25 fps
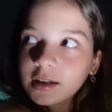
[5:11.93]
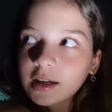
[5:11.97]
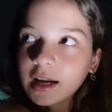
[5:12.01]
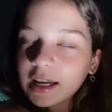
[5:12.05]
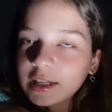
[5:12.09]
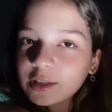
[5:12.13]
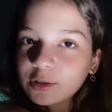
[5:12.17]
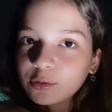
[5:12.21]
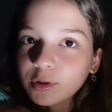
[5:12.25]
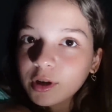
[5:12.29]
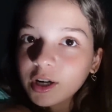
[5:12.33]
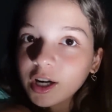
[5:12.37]
I
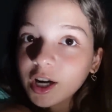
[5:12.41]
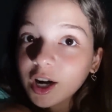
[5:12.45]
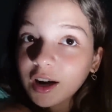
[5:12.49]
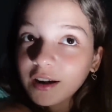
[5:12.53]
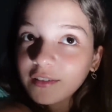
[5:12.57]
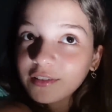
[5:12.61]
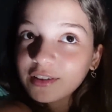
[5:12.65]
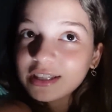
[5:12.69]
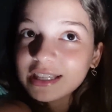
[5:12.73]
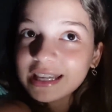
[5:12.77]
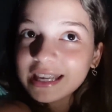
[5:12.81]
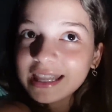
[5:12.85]
swear to God,
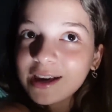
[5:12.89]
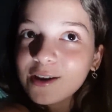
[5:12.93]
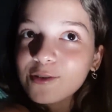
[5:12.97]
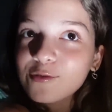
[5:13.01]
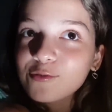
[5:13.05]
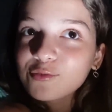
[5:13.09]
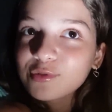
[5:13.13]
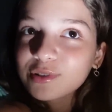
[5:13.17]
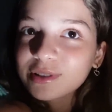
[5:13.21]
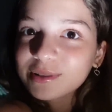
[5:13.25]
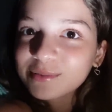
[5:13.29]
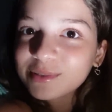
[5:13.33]
if you say that
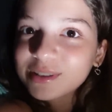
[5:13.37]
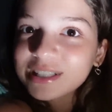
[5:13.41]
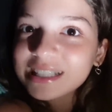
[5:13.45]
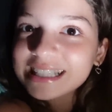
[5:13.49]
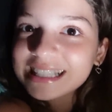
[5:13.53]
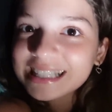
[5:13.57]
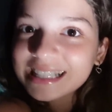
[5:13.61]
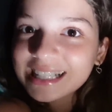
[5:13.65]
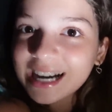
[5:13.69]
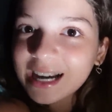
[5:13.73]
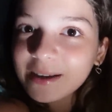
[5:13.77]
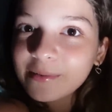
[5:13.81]
one more
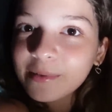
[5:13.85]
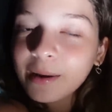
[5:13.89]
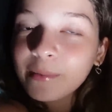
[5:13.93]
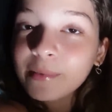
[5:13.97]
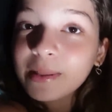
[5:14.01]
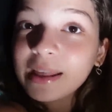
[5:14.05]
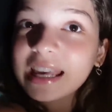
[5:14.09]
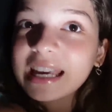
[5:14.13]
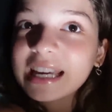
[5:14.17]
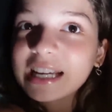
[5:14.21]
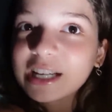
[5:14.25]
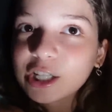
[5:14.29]
time, I'm
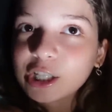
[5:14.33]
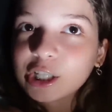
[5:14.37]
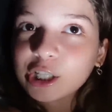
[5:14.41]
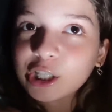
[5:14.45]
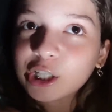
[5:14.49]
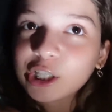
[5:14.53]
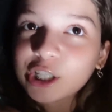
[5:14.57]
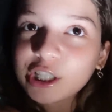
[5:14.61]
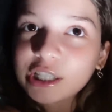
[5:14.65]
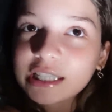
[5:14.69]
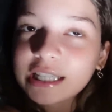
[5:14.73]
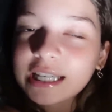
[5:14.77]
like, it
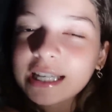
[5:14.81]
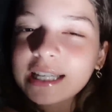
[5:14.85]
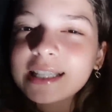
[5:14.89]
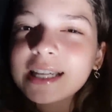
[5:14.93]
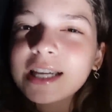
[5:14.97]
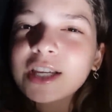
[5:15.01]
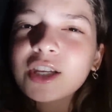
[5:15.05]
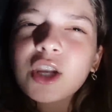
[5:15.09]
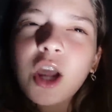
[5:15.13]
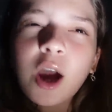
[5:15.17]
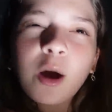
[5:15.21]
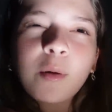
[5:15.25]
hurts. He's
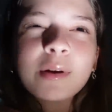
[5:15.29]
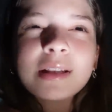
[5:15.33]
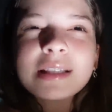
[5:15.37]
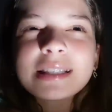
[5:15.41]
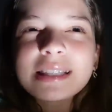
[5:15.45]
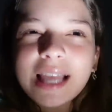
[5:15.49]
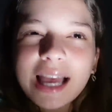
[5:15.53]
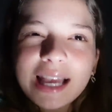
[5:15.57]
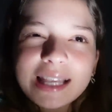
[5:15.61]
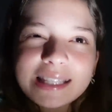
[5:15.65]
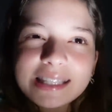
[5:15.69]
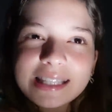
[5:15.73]
like, no, it
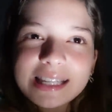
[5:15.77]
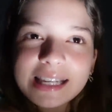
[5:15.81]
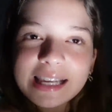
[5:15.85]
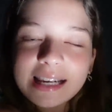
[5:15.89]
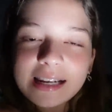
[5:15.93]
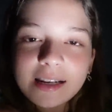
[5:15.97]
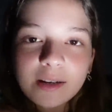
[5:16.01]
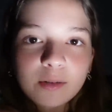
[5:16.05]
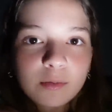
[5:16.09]
doesn't.